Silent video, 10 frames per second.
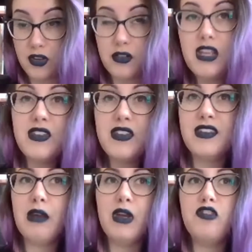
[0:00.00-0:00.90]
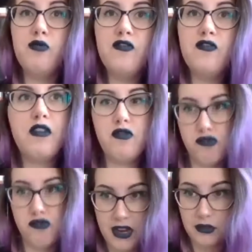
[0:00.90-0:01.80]
Even today, we very
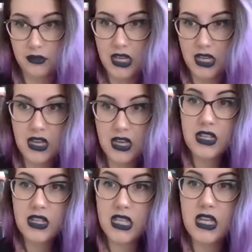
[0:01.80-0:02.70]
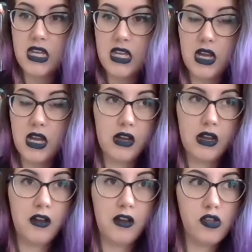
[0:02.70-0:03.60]
rarely see
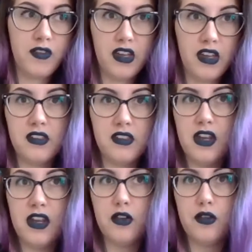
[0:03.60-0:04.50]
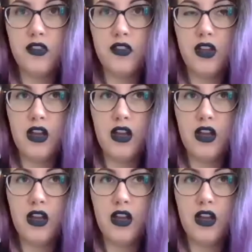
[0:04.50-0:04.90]
special effects designers